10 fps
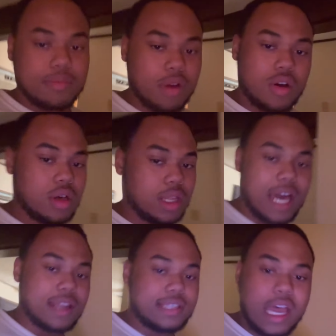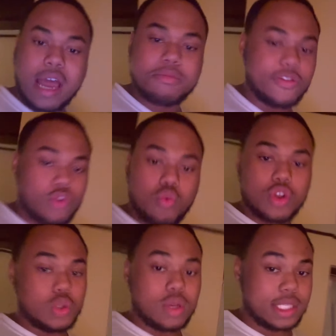bro. A lot of times, if you
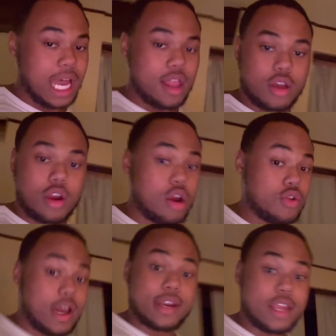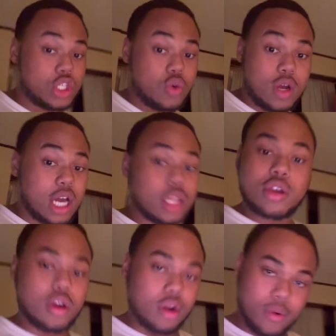want you a solid girl, you gotta date you an ugly
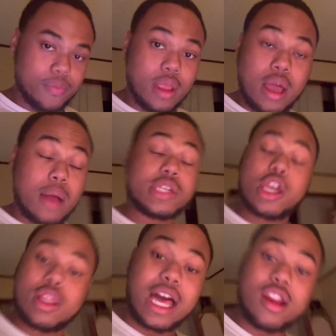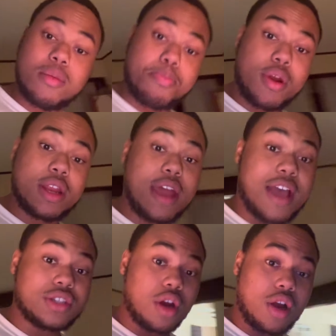girl. I'm telling you, a lot of them
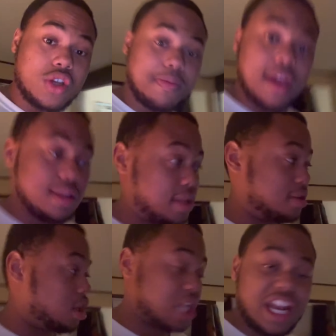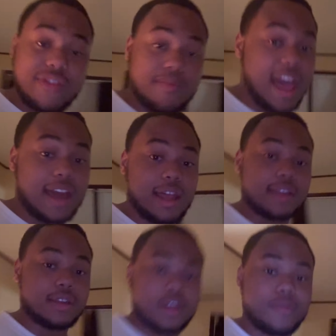pretty-ass girls, man, a lot of them act
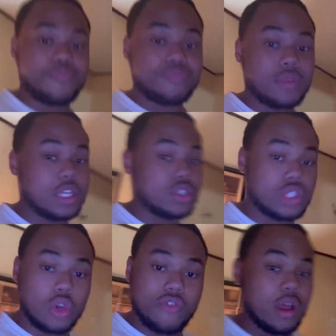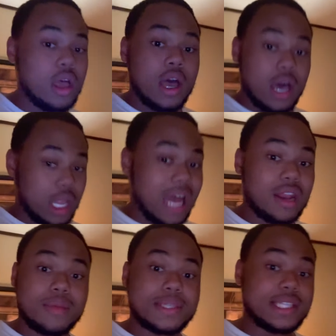like that. It's the truth. A lot
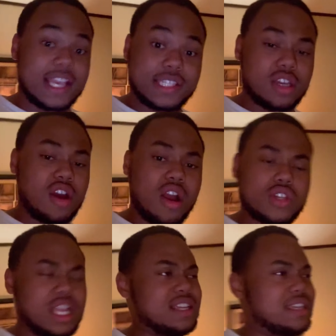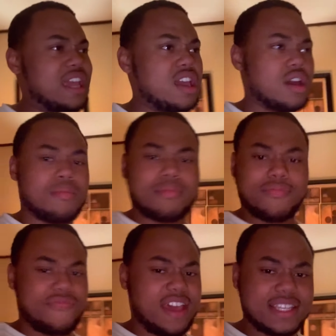of them sexy girls, like, damn,
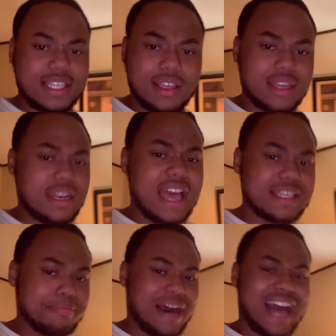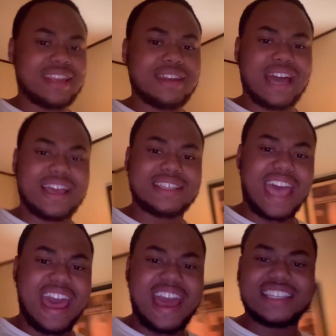face looking nice, body nice,
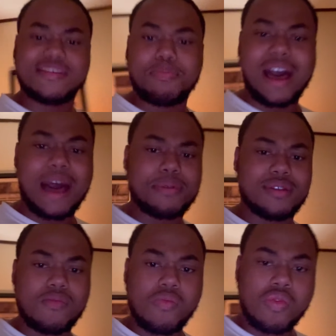ass popping,